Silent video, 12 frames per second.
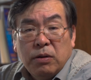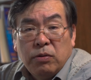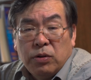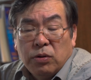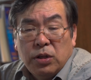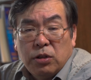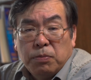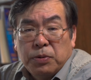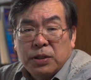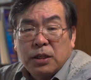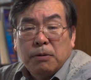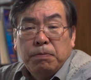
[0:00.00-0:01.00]
you don't need to
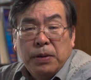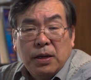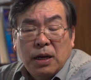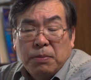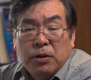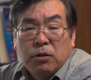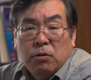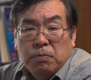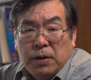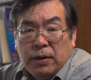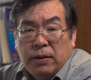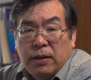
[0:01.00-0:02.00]
put such a big amount of money.